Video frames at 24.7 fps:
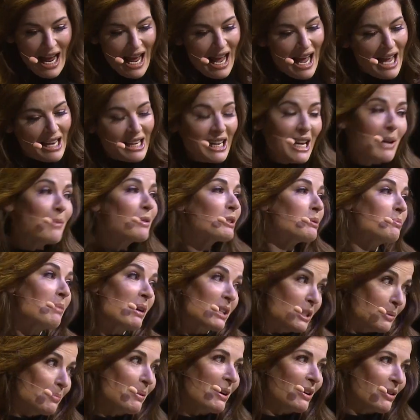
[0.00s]
And he was
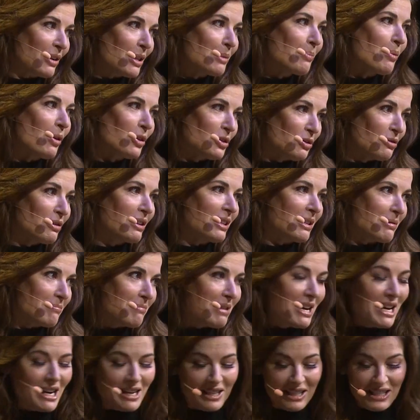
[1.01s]
much better at the pottery than
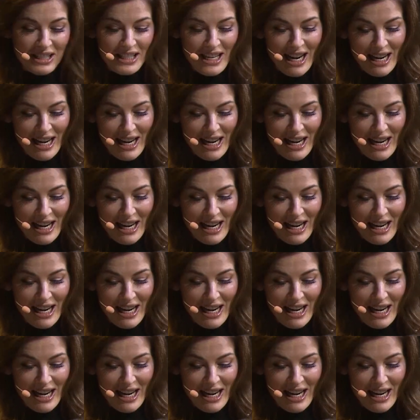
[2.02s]
me, I can